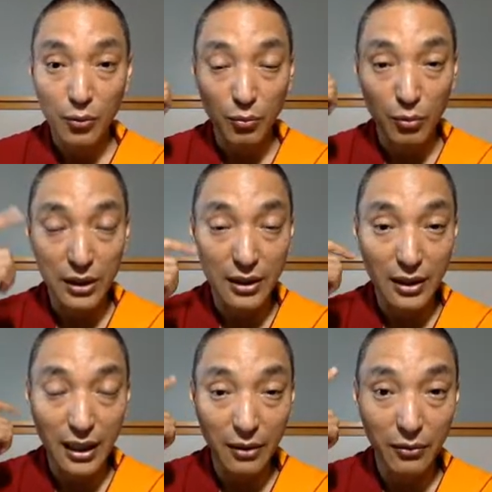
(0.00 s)
with
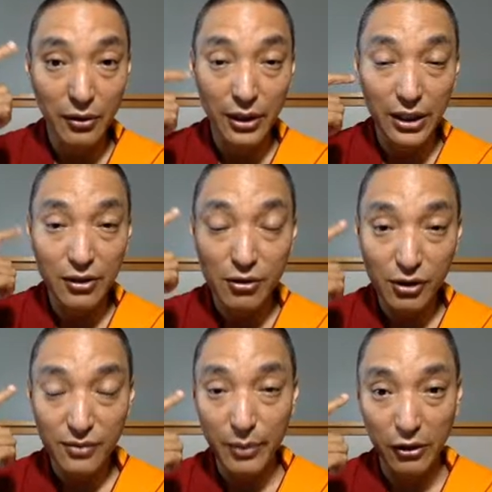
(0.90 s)
our
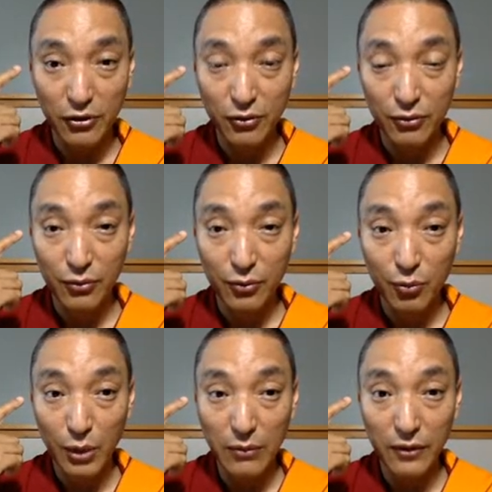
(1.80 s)
introspection,
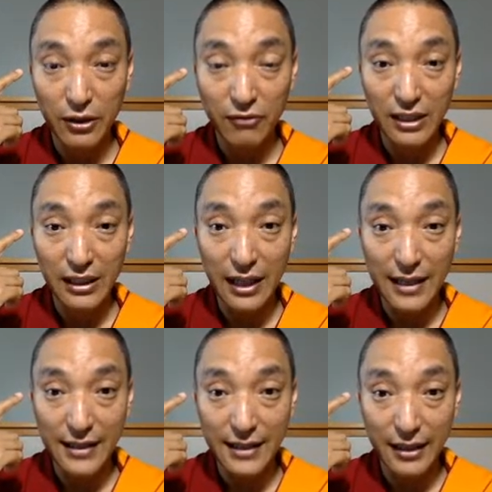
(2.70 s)
when we
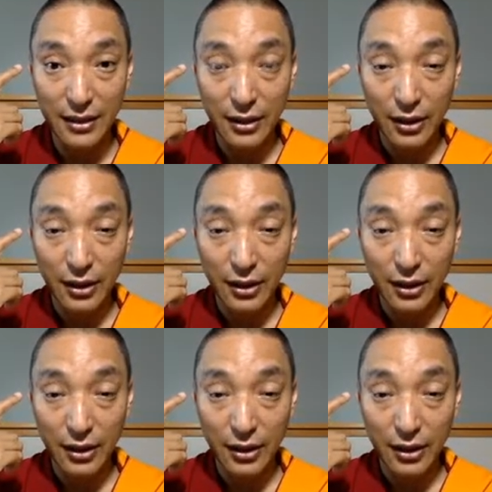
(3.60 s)
realize that